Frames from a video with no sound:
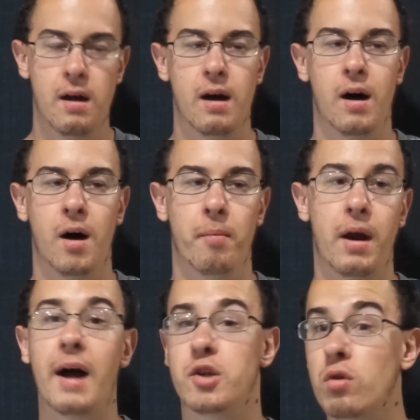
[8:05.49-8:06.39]
Um,
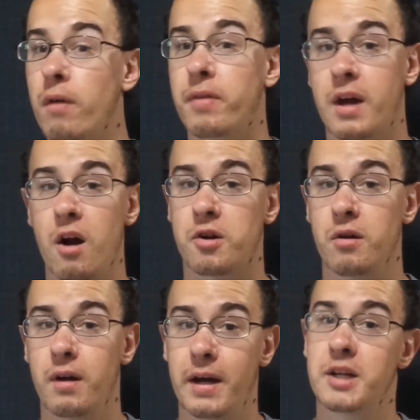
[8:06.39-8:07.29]
but I do love the
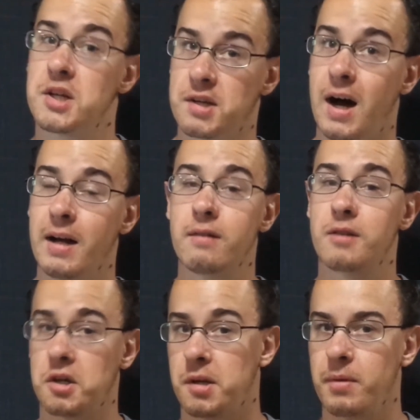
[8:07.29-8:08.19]
character. A, she's hot,
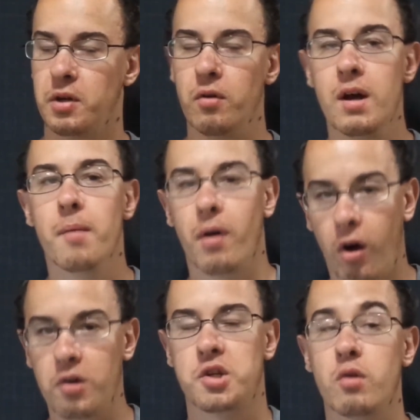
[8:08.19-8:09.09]
because I'm a dude. But
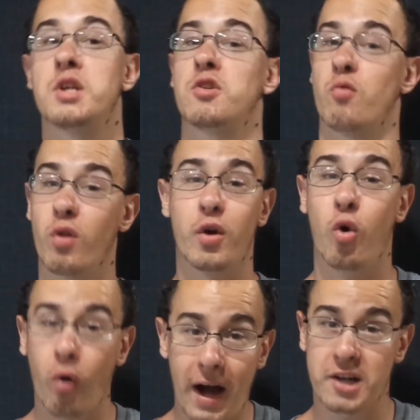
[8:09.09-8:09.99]
also, she's a really
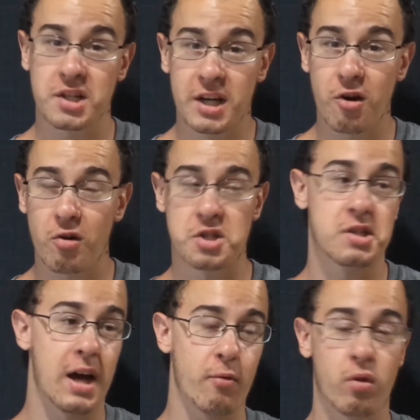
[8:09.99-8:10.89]
cool action hero. She's
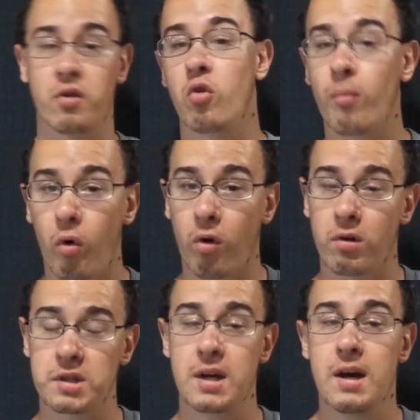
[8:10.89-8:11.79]
got really cool morals.